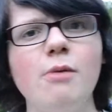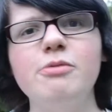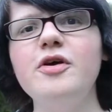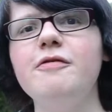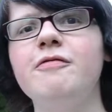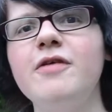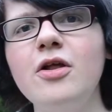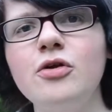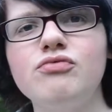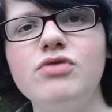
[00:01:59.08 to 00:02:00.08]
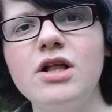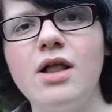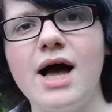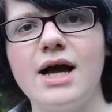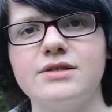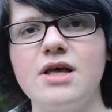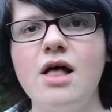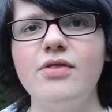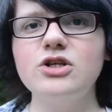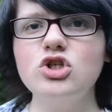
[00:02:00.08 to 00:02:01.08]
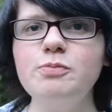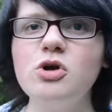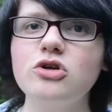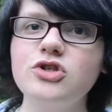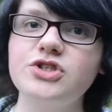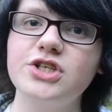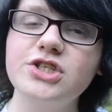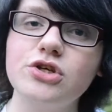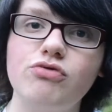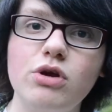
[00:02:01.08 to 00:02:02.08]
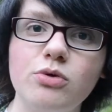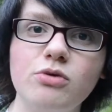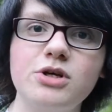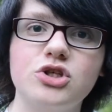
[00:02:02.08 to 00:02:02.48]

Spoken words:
But they fail to realise that just because you disagree with them in a